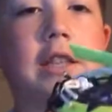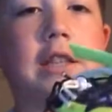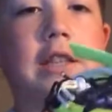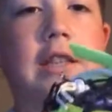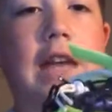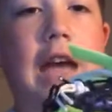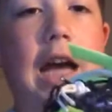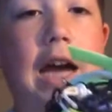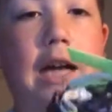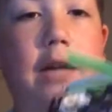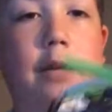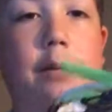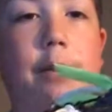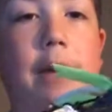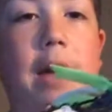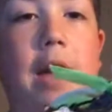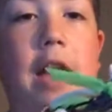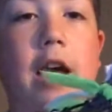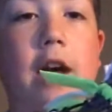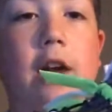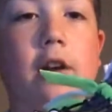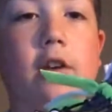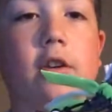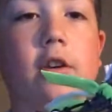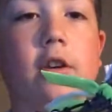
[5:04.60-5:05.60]
exact
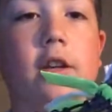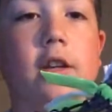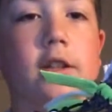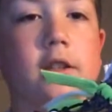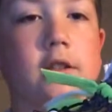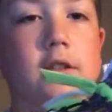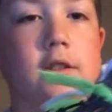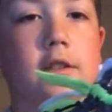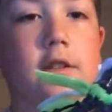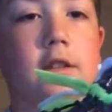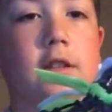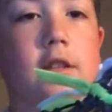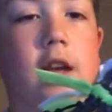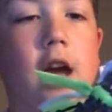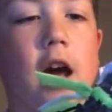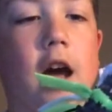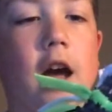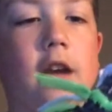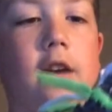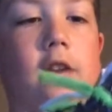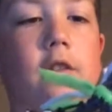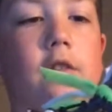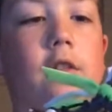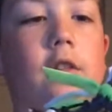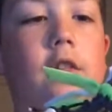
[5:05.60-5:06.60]
pattern, it's
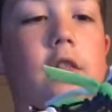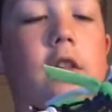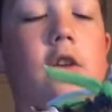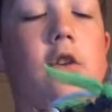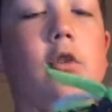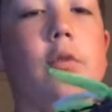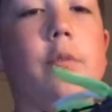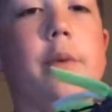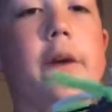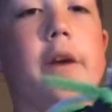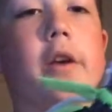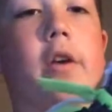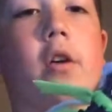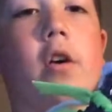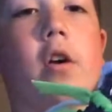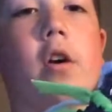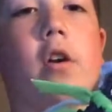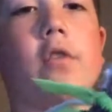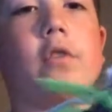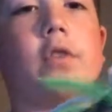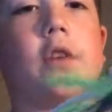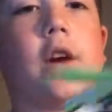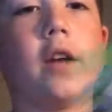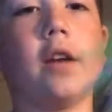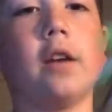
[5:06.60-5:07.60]
kind of a little bit
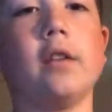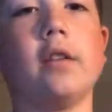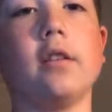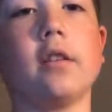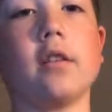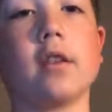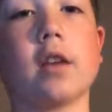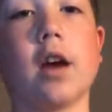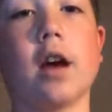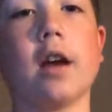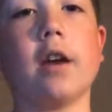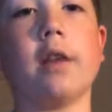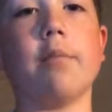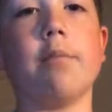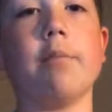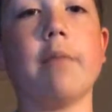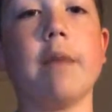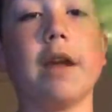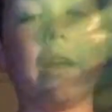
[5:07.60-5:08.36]
off. I kind of